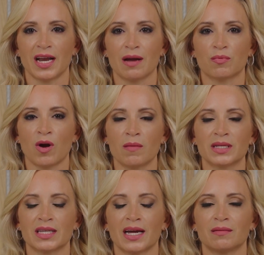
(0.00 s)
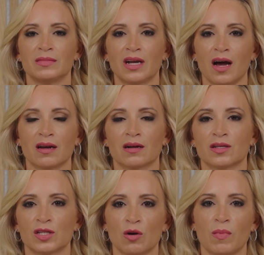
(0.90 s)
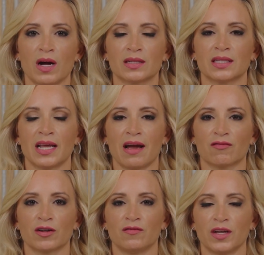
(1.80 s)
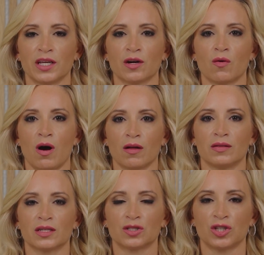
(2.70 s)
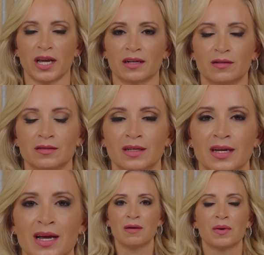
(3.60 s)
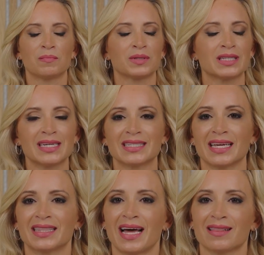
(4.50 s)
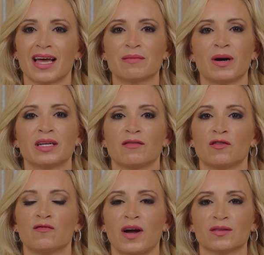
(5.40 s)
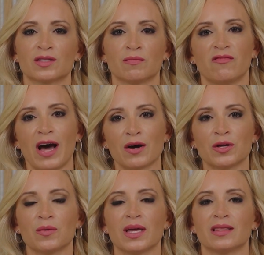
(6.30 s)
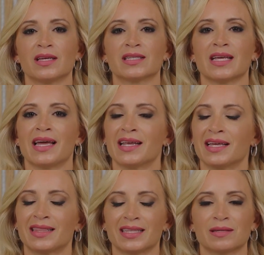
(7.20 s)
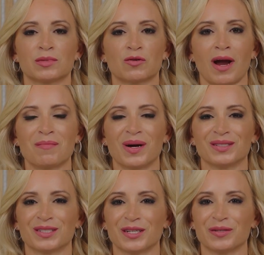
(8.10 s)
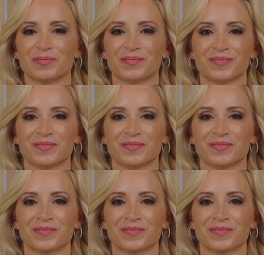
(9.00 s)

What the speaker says: I promise I am not on a soapbox in every video on this channel, but please hit that like button if you found some value in this and hit that subscribe button too.